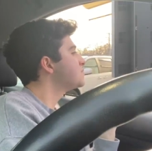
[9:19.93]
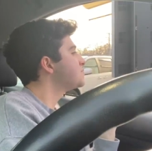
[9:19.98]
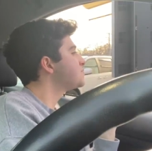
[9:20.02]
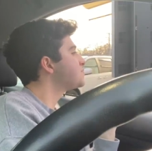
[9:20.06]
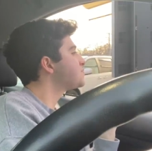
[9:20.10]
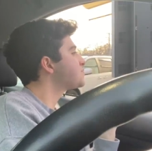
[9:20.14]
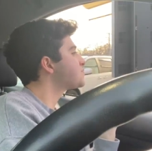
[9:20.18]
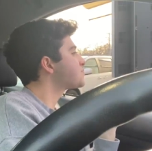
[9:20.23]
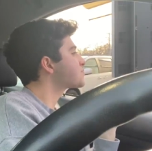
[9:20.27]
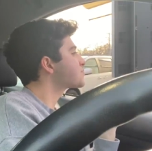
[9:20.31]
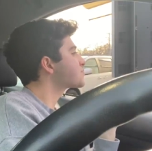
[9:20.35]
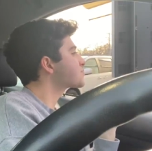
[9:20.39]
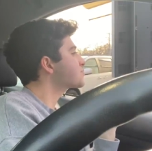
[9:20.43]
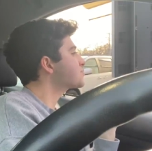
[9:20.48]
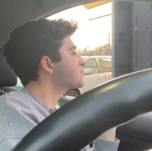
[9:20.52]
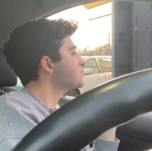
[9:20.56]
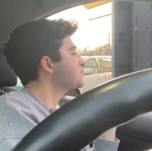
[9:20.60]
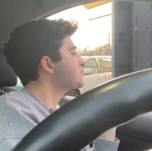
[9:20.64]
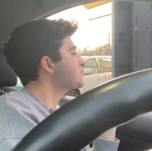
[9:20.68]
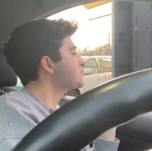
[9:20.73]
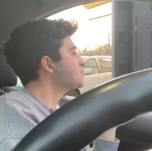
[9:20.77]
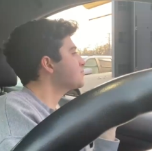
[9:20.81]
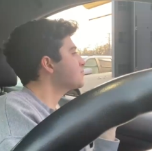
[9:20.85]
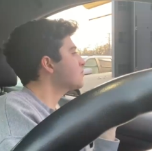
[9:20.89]
Barbecue
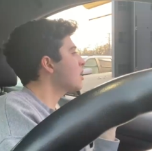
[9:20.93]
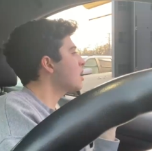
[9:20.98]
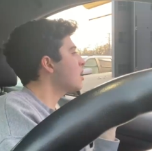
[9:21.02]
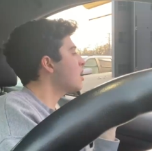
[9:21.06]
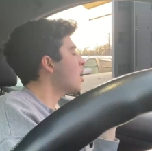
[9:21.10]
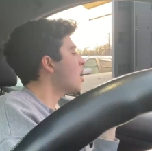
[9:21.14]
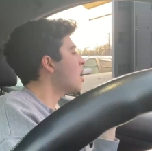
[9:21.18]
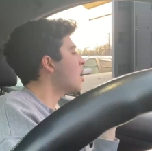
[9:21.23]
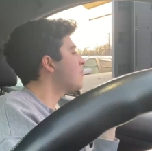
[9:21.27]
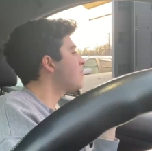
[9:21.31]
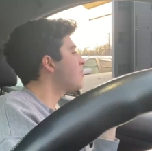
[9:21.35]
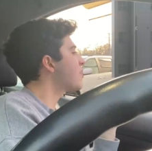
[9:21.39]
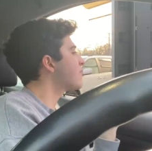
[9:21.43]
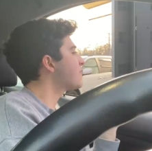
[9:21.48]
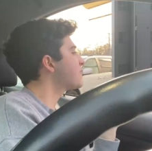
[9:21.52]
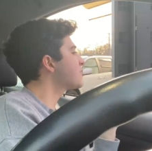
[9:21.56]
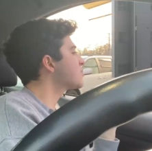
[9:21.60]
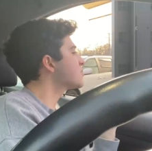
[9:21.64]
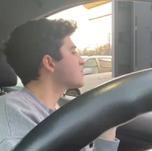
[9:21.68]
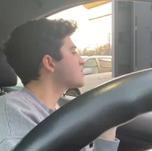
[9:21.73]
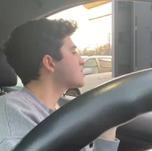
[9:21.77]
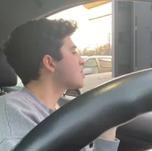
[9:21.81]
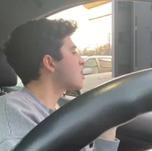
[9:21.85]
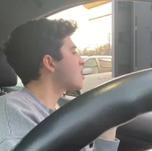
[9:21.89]
sauce? Uh,
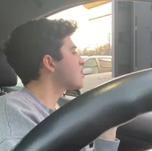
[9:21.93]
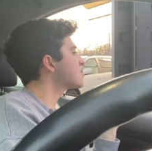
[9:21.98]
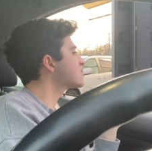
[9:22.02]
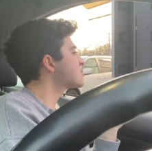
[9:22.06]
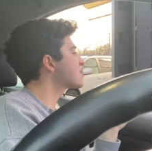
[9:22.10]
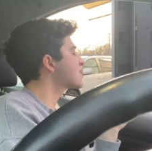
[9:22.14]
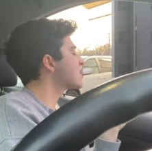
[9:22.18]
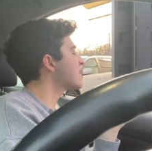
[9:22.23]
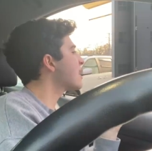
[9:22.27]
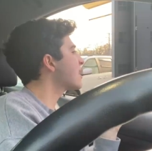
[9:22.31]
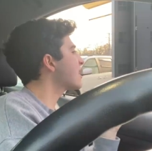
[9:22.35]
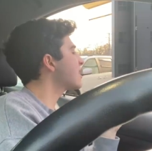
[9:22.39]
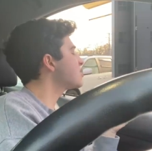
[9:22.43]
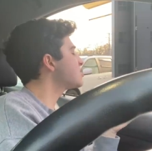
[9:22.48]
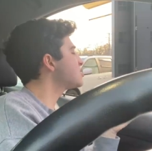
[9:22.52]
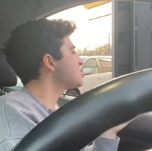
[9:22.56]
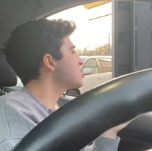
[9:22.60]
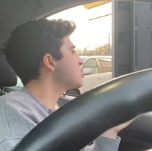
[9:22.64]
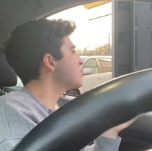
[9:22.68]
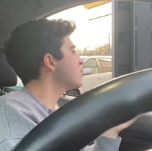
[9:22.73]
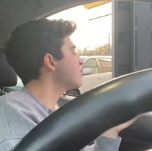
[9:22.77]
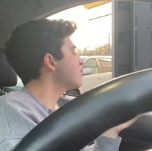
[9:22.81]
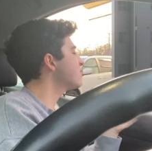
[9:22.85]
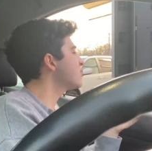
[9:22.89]
buffalo sauce. Can I get
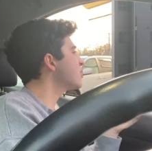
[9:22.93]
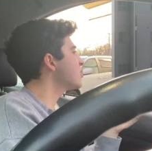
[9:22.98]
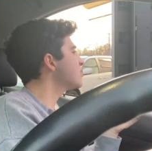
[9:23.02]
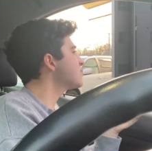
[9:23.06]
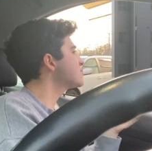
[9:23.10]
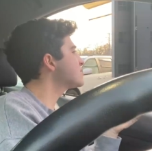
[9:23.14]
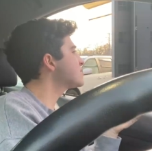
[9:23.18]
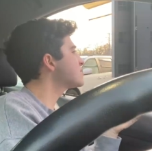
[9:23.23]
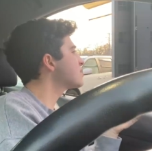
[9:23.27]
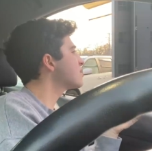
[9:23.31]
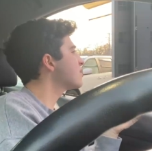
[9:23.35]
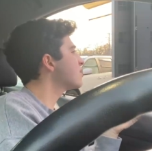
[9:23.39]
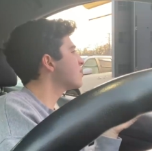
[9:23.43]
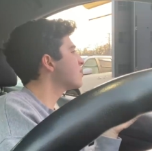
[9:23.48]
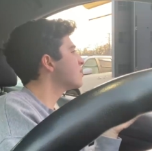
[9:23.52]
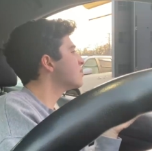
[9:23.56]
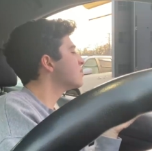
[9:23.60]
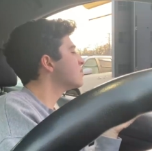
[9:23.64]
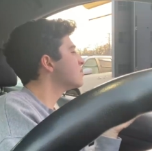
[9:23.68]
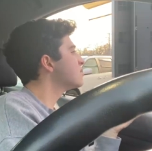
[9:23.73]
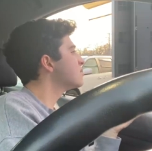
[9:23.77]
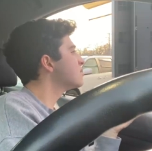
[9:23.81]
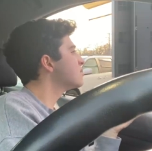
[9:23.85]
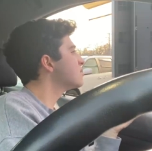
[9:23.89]
two of those?
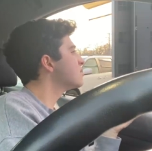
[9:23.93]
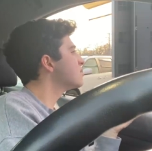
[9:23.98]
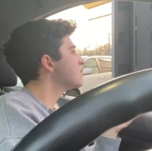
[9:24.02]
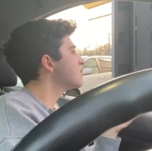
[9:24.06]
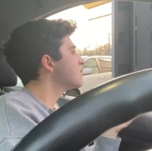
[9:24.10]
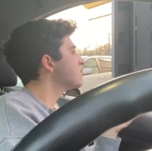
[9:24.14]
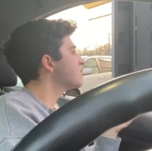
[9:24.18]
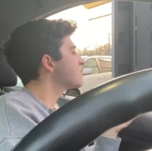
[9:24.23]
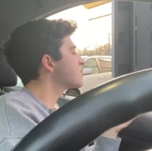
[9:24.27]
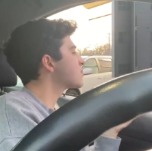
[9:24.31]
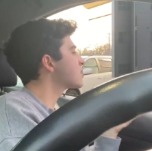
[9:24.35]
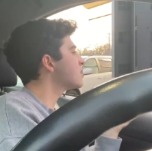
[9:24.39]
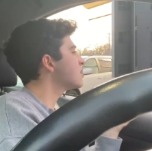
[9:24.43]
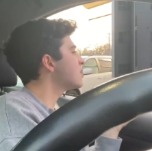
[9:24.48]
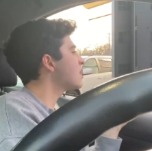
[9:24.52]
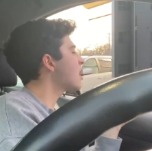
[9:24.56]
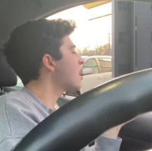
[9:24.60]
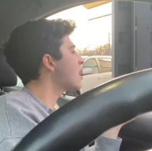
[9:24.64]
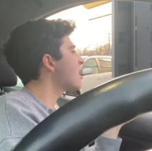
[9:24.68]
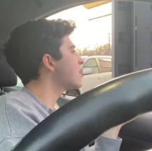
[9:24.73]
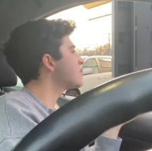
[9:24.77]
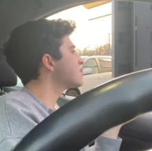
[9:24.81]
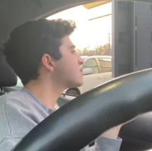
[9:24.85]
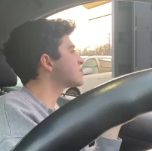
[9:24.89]

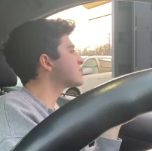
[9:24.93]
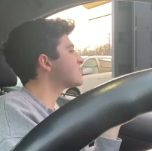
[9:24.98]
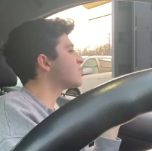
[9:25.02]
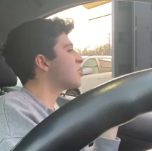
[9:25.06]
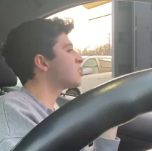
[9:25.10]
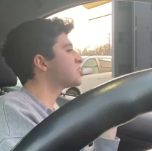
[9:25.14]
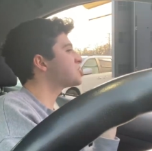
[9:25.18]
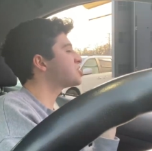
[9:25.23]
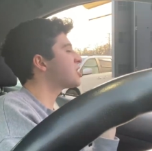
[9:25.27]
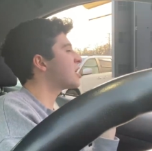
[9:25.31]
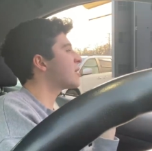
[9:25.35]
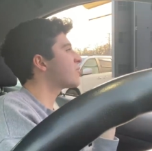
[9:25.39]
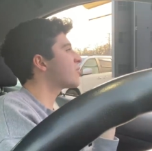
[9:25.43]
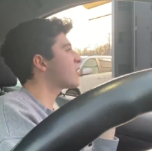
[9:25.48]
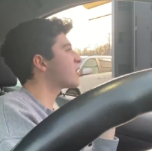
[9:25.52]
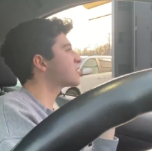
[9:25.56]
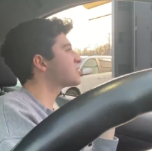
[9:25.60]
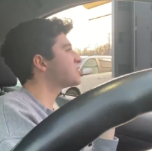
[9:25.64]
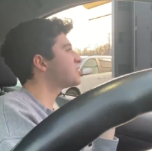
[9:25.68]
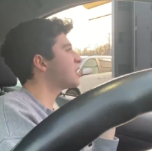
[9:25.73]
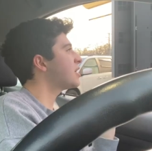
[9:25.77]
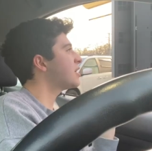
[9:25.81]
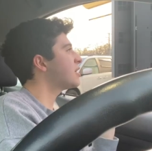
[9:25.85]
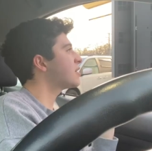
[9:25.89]
Yeah, and a small shamrock
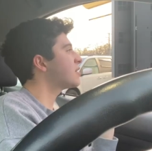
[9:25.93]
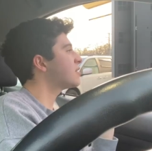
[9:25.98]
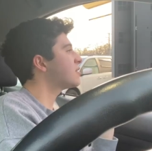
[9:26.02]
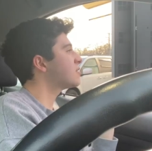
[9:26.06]
shake.